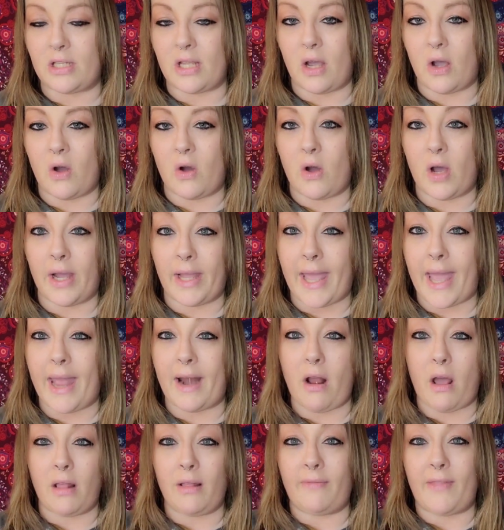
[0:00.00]
So
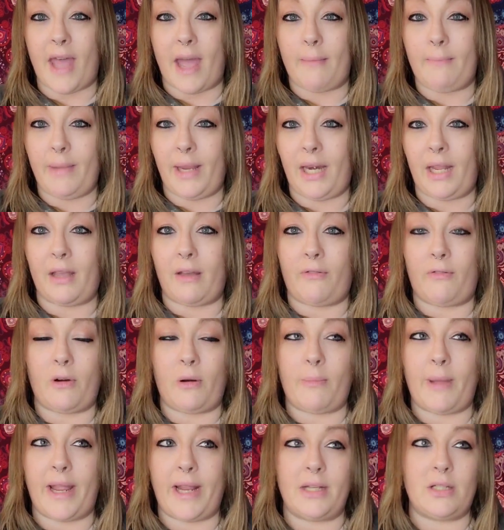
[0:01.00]
again, all of that media
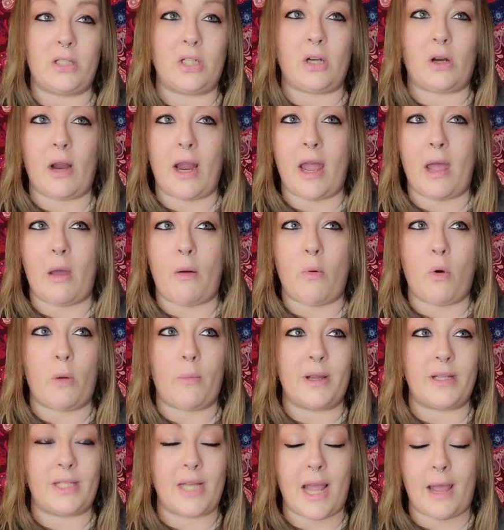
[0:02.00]
for my Instagram
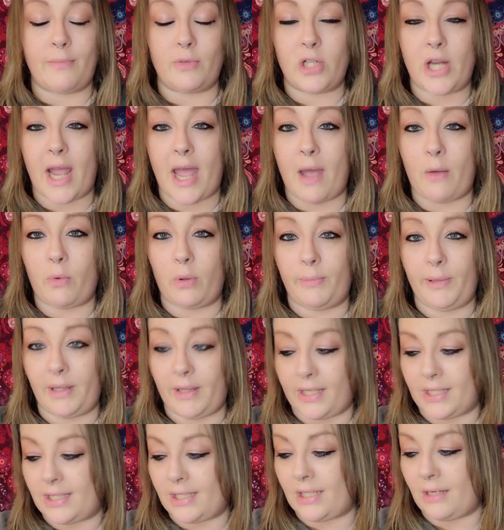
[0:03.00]
or my Snapchat will
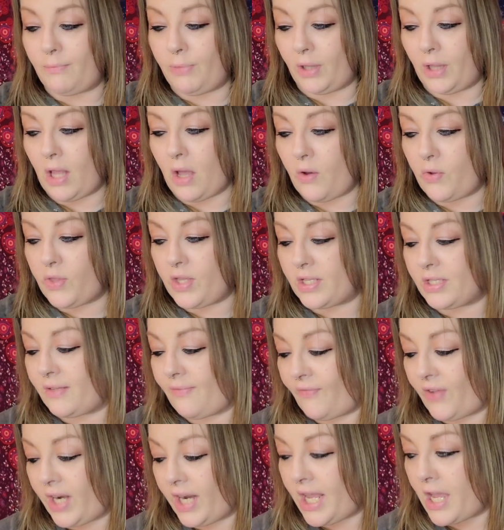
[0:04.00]
be listed below
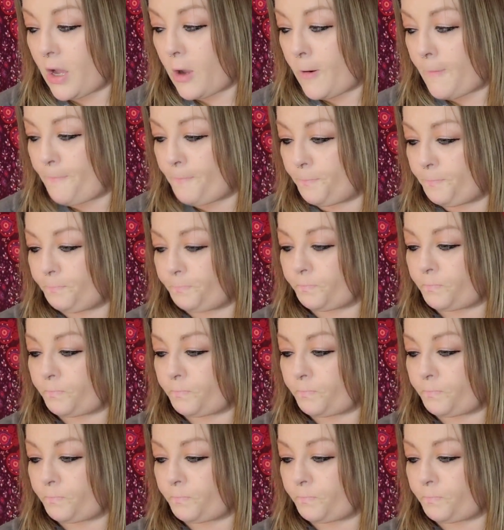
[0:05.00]
this video.